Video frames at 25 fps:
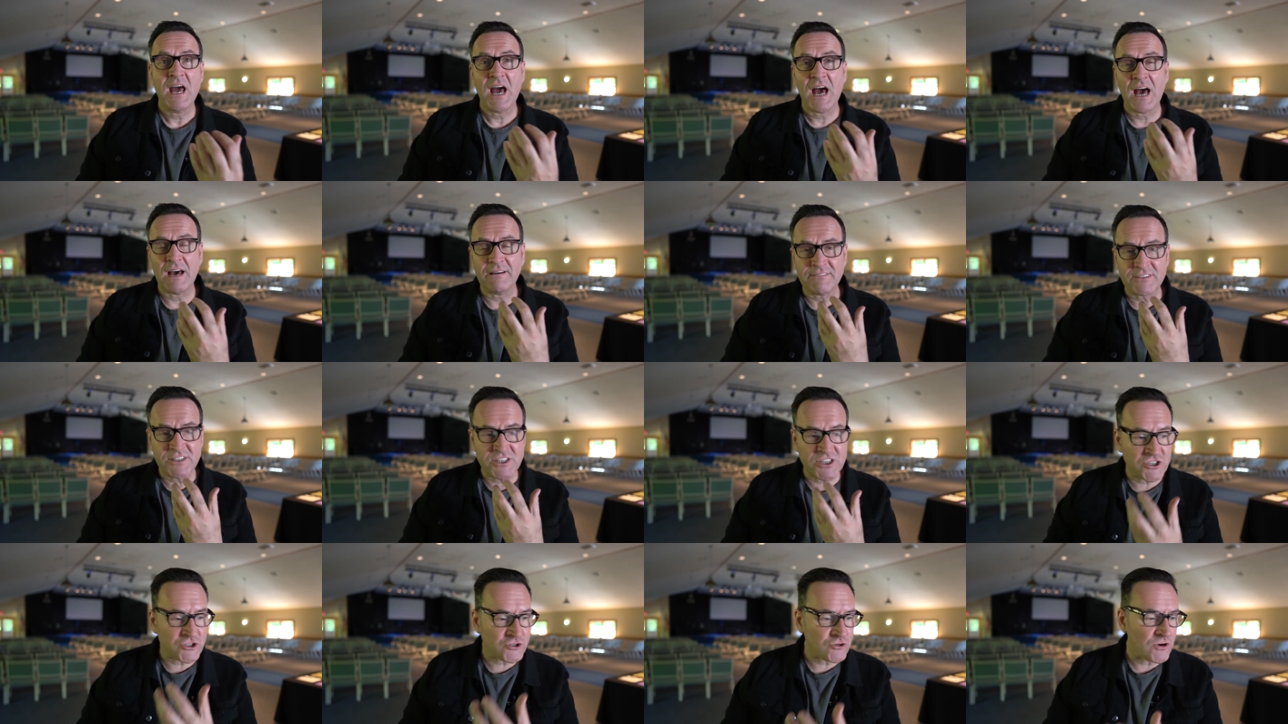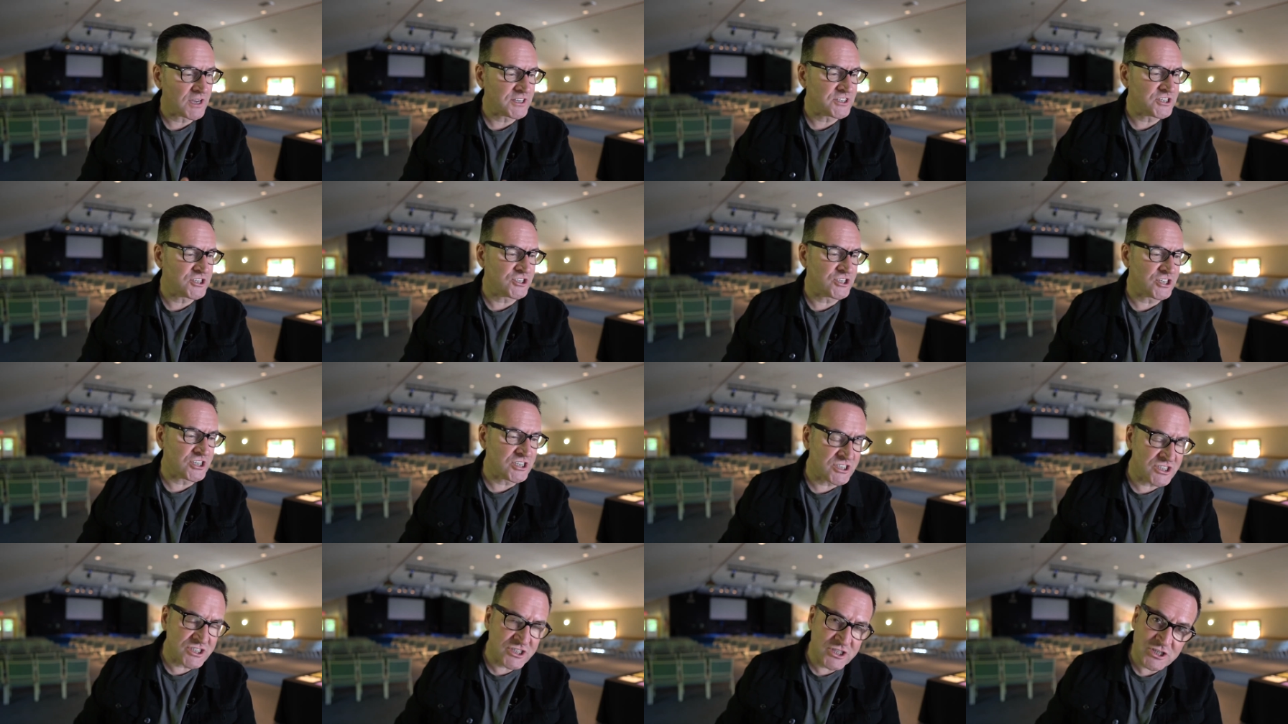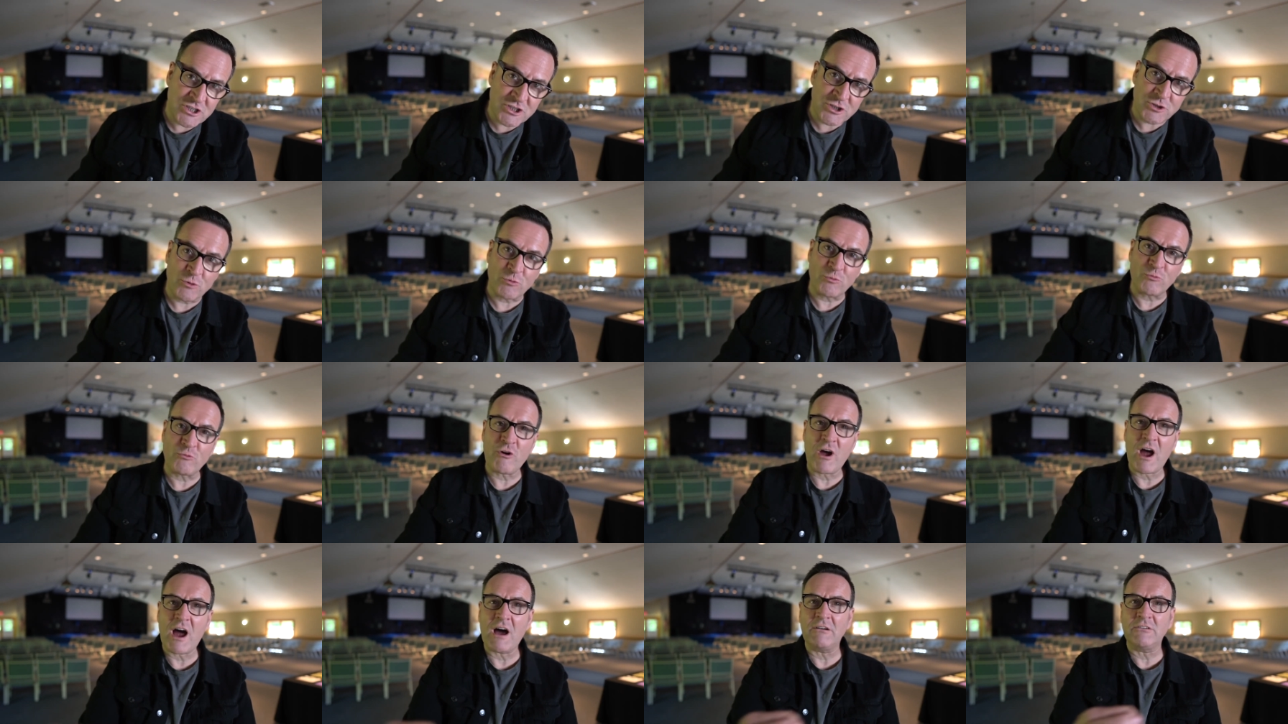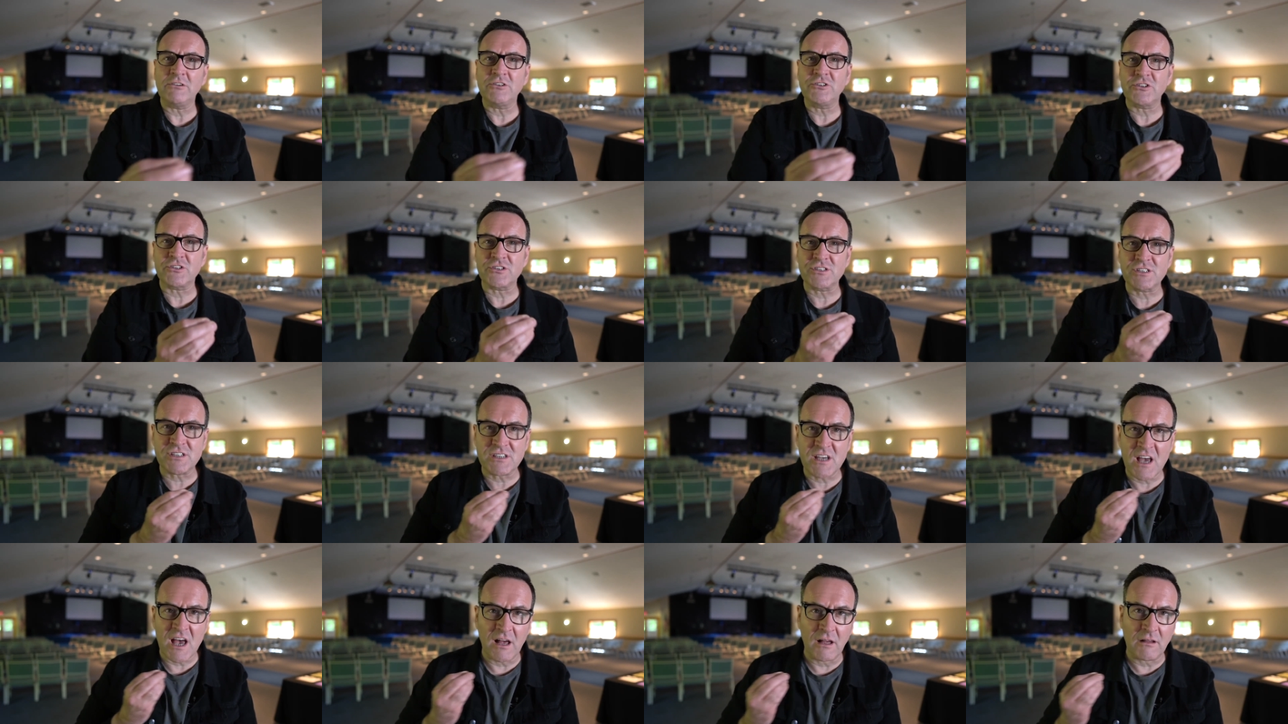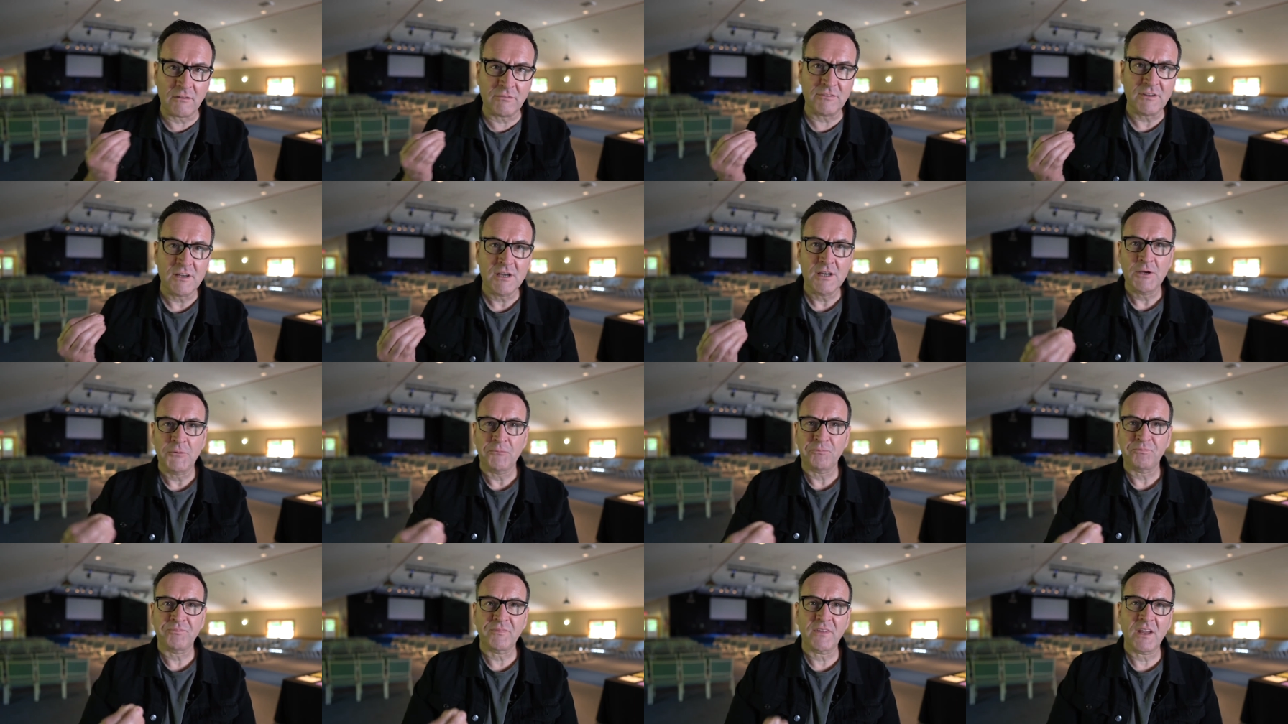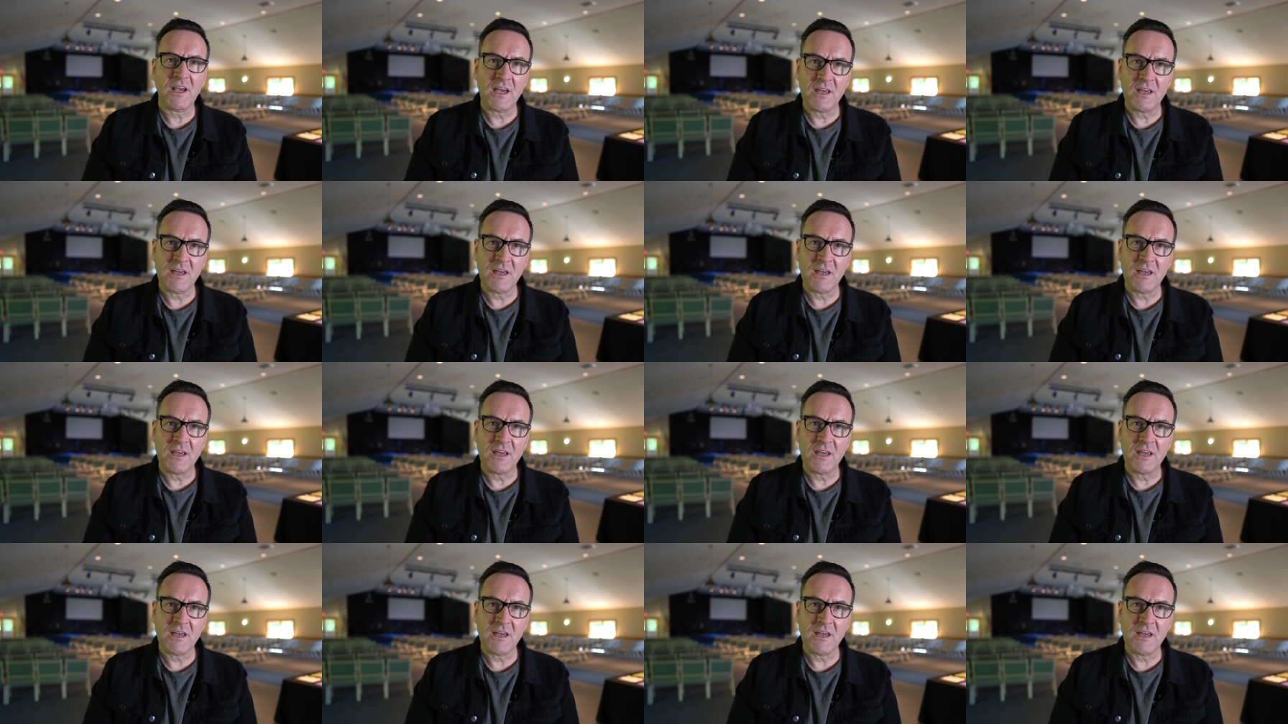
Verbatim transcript: have a strategy to surround yourself